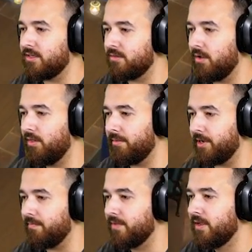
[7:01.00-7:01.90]
this is, oh, there we
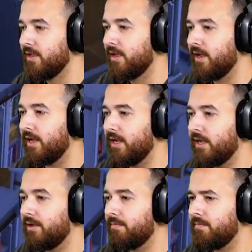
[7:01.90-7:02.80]
go.
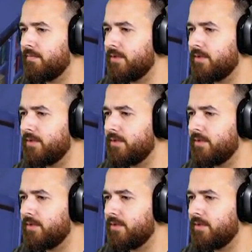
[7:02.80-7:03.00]
Um,